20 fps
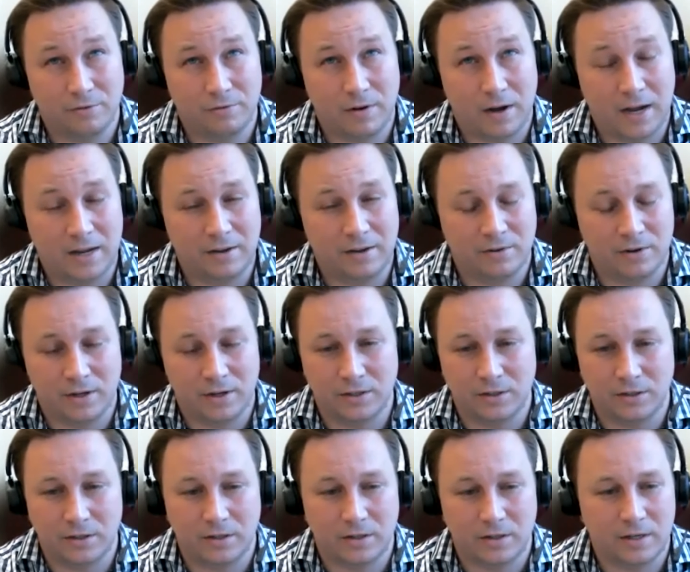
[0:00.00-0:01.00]

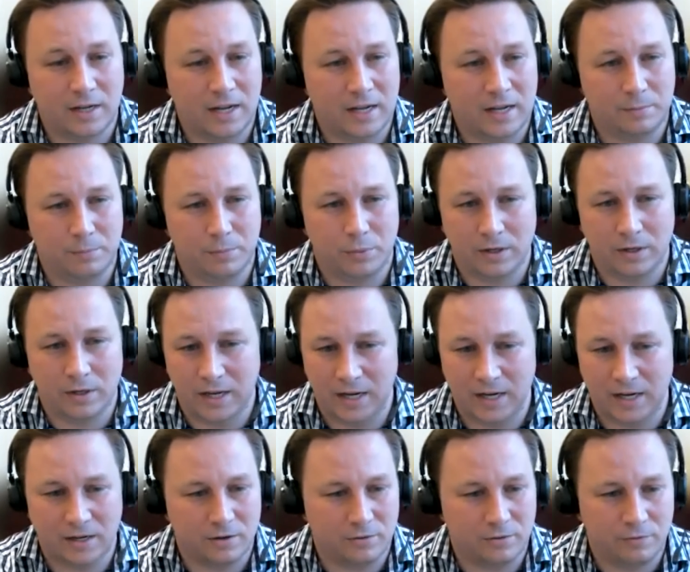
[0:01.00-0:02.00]
500 head per
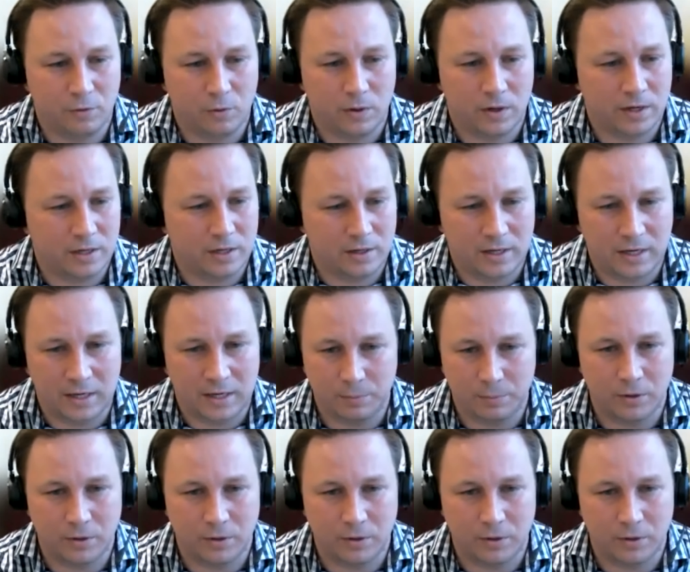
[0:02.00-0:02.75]
day or 400 head